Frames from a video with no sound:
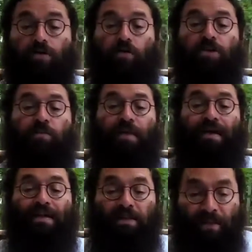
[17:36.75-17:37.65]
so to speak,
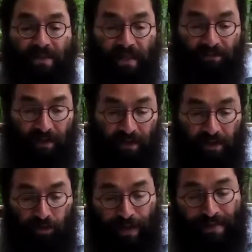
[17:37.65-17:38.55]
and specifically
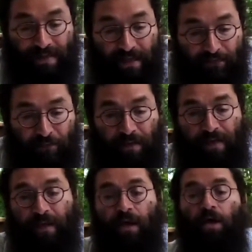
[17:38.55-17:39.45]
dress
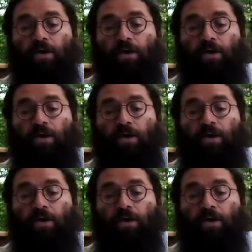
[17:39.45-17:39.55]
differently,